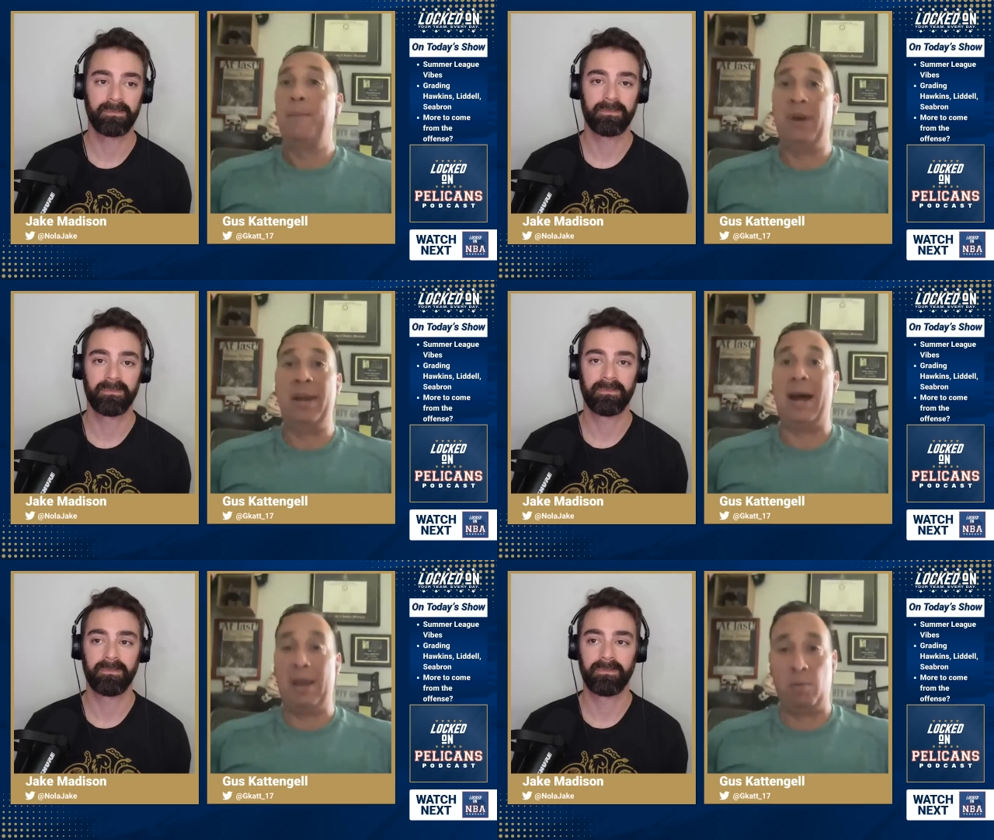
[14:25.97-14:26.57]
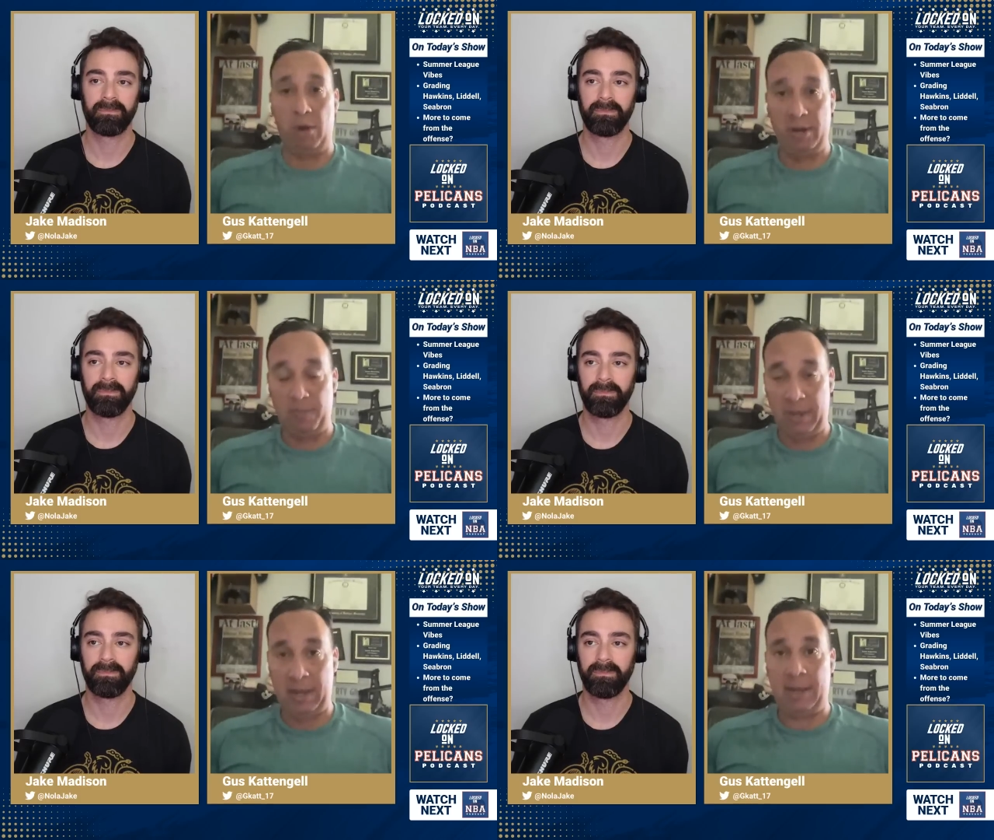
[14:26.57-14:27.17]
Speaker 1: but I want
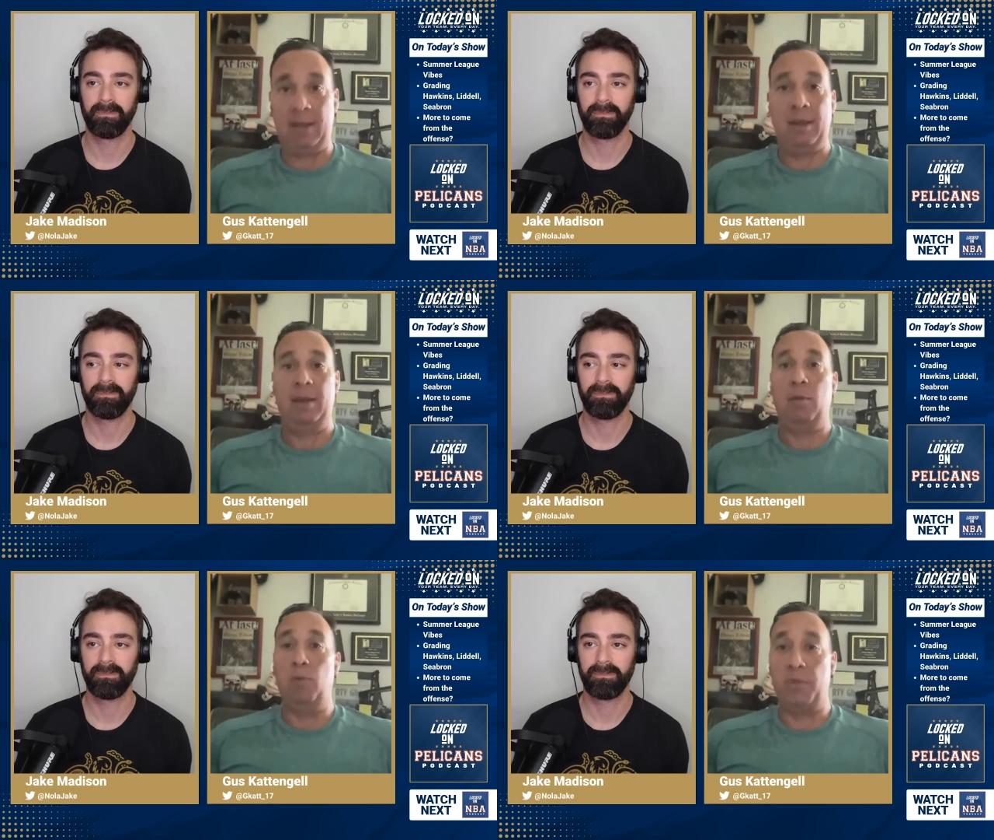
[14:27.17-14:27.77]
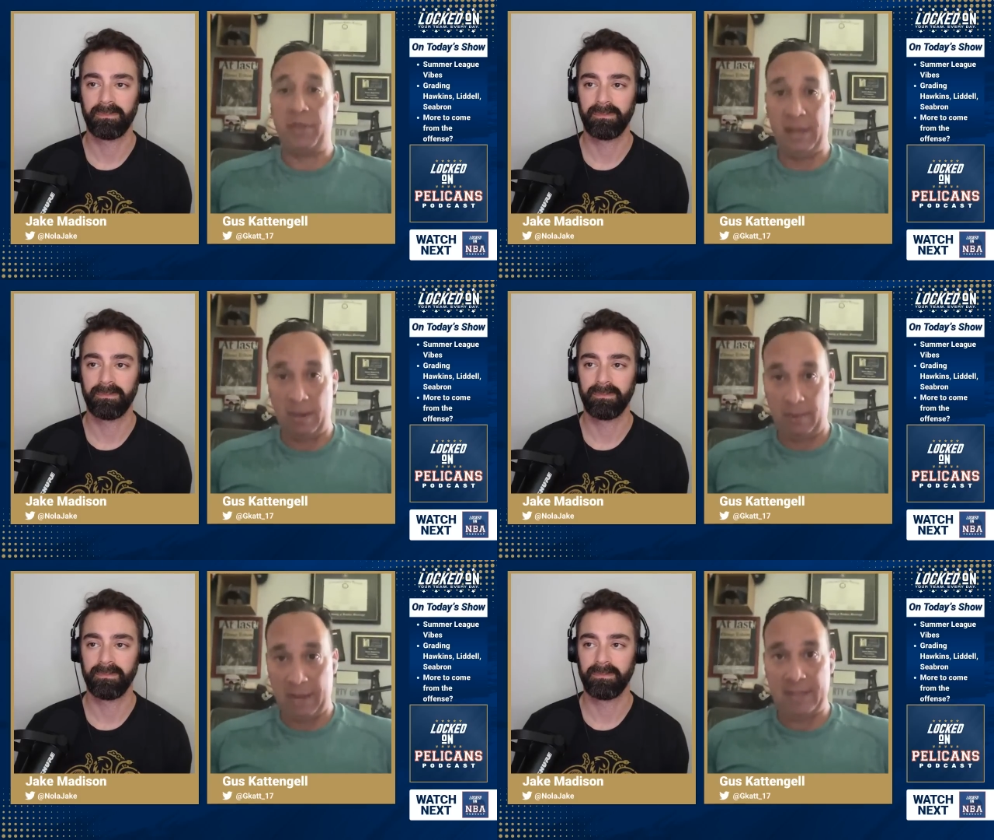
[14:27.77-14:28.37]
to be with the
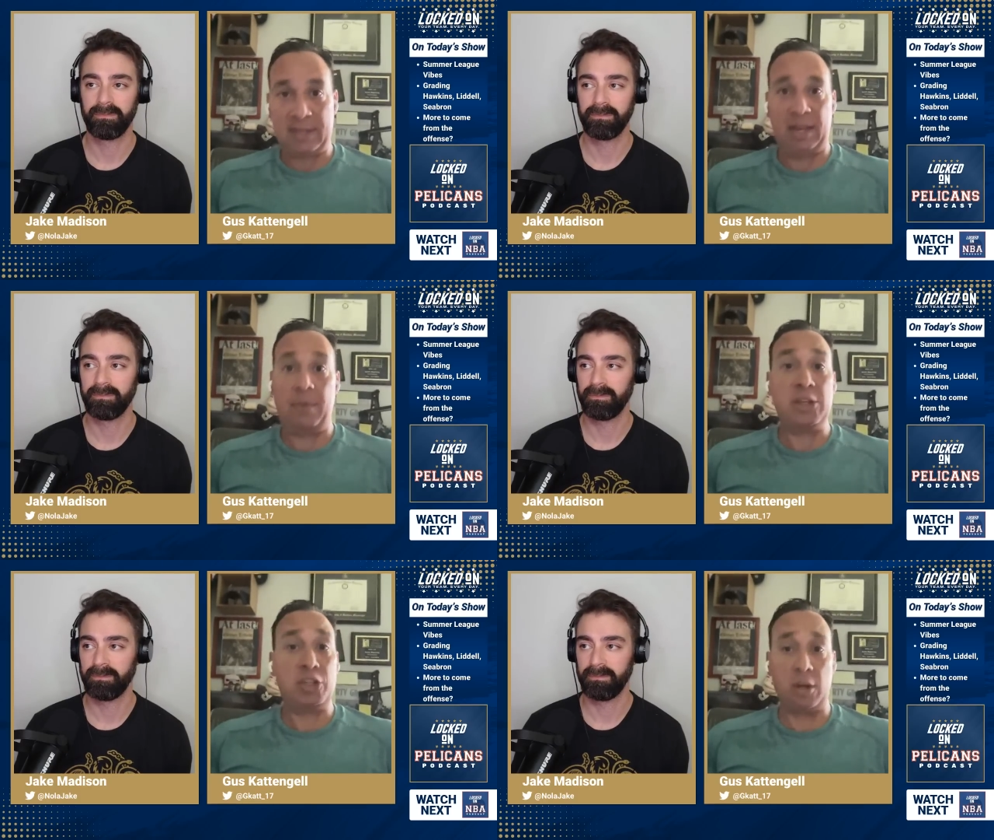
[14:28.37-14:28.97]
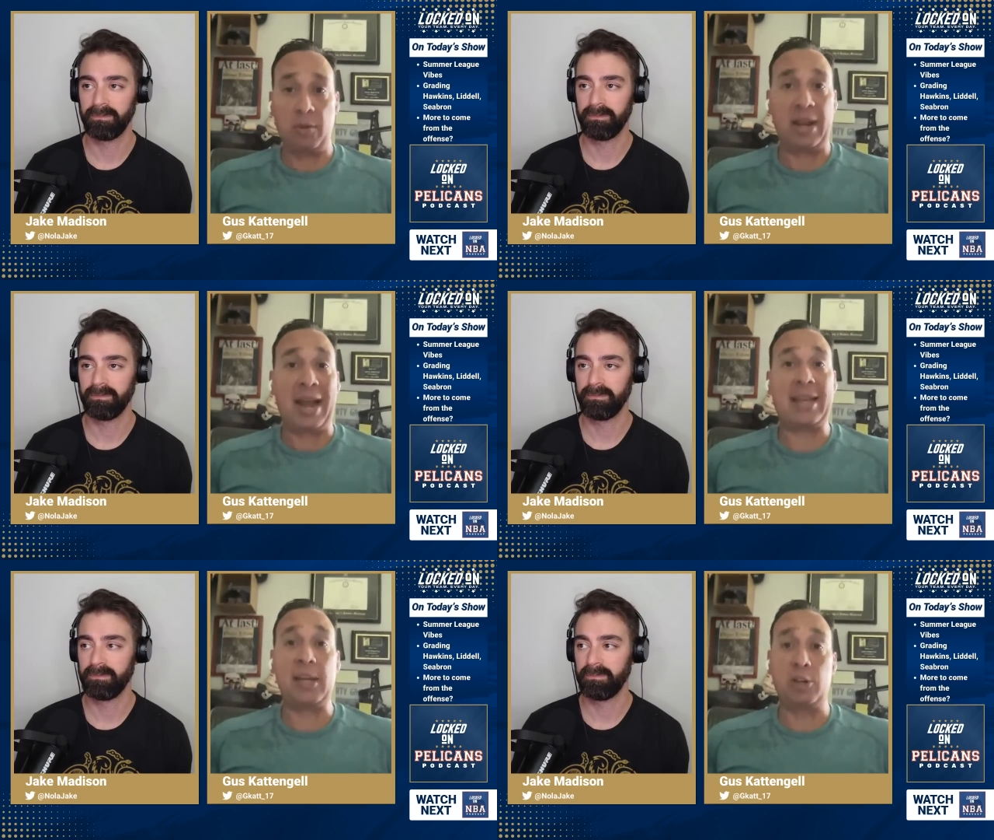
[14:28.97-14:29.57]
NBA team and show that
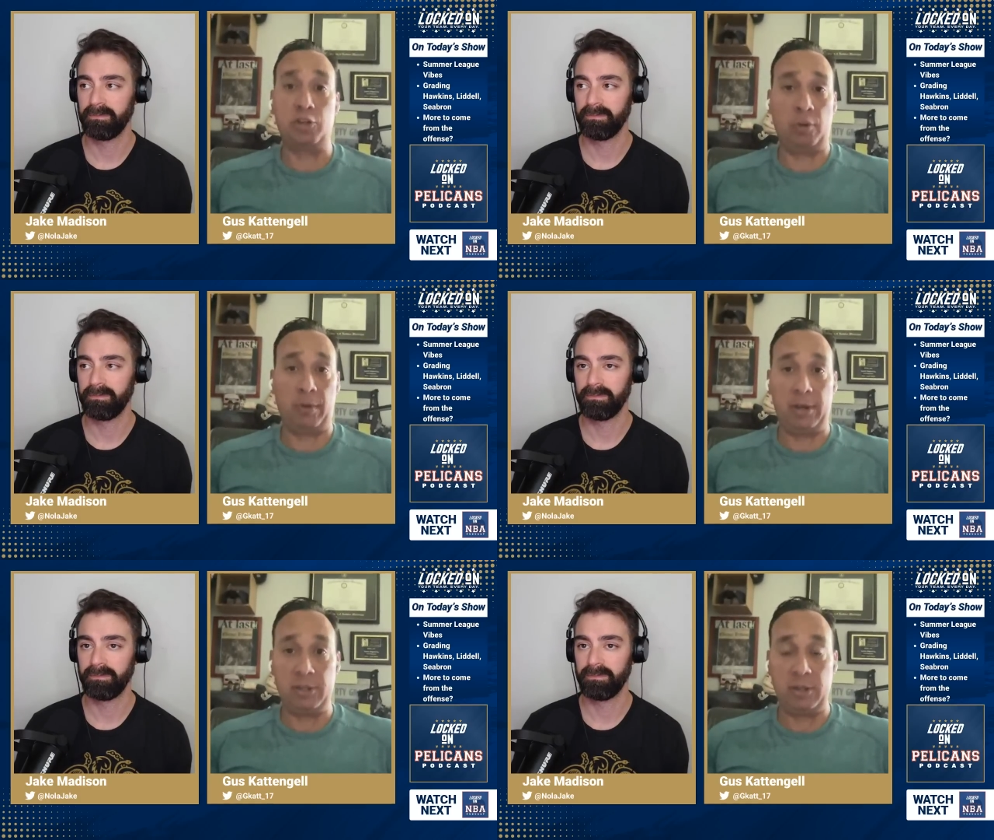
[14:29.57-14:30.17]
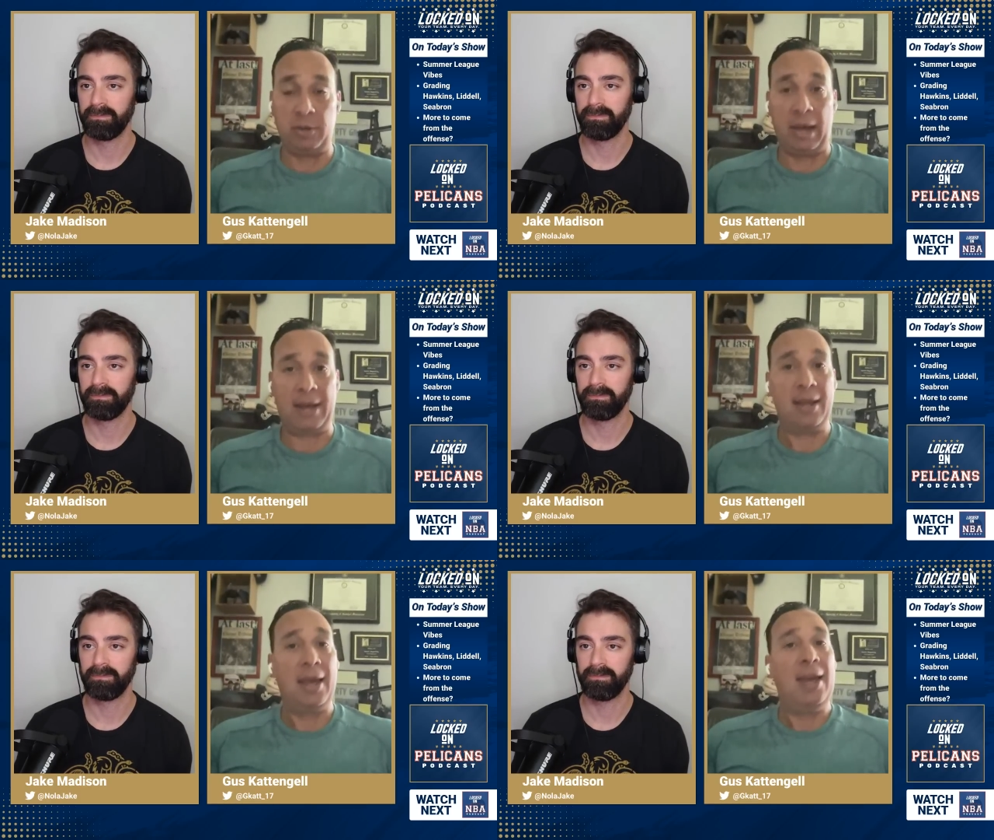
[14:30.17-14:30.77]
I can contribute and do
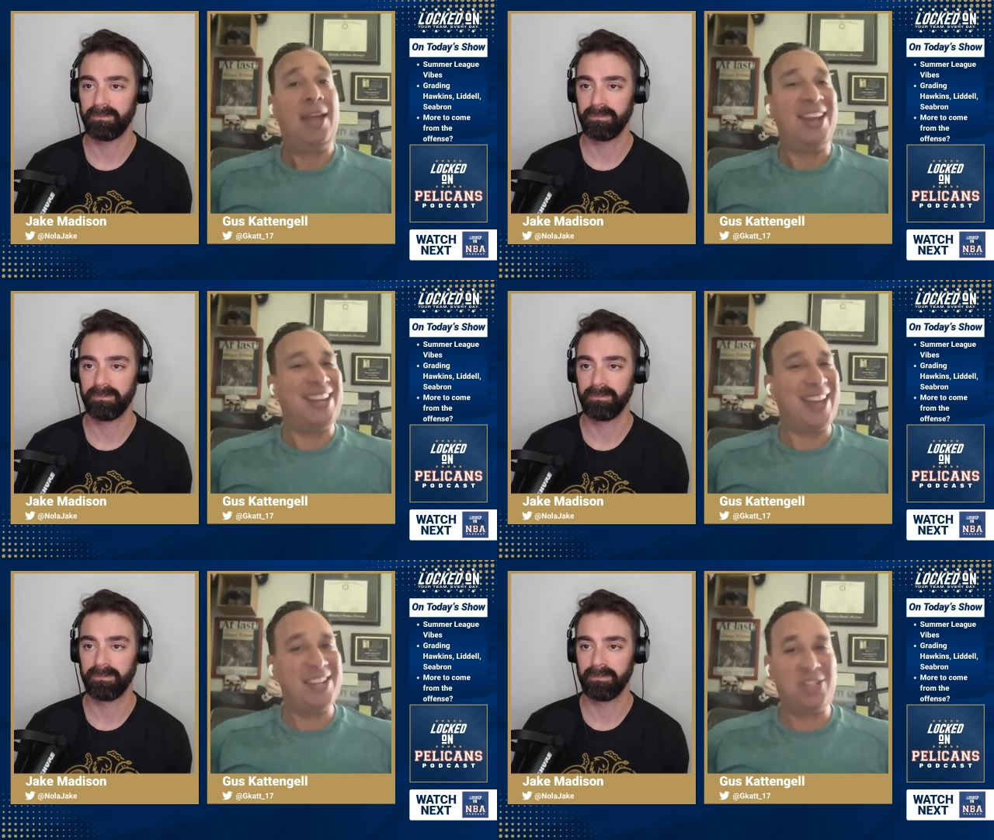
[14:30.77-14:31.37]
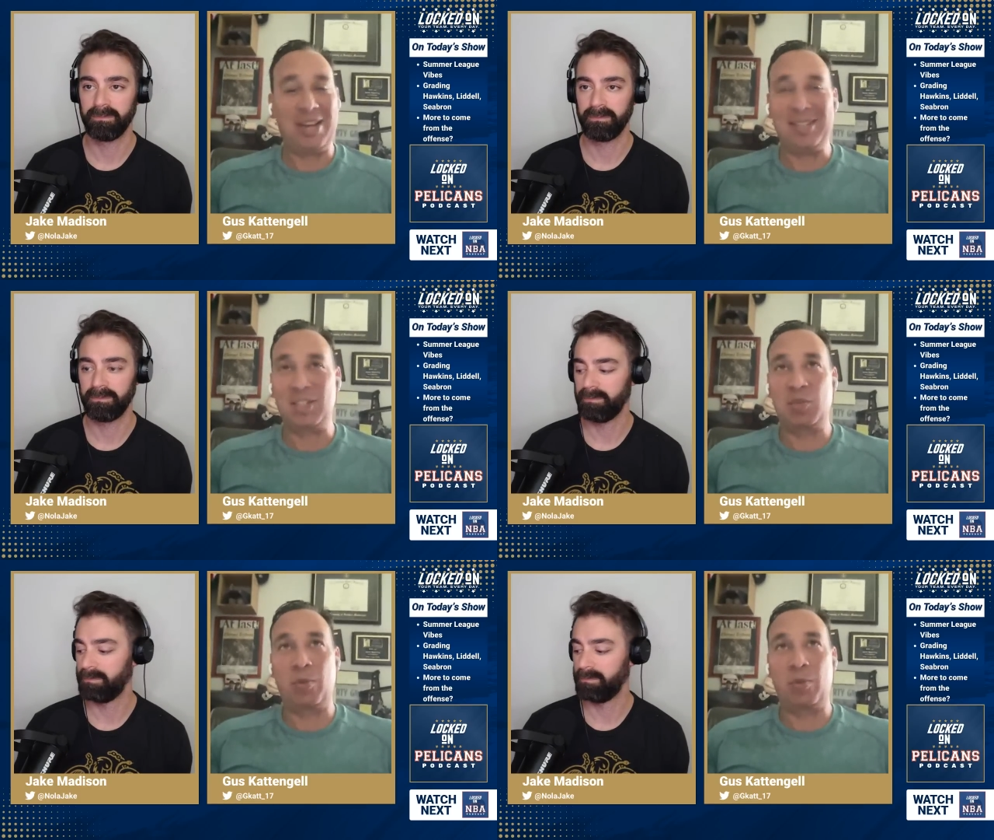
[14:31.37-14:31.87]
that. And again, Jake, this is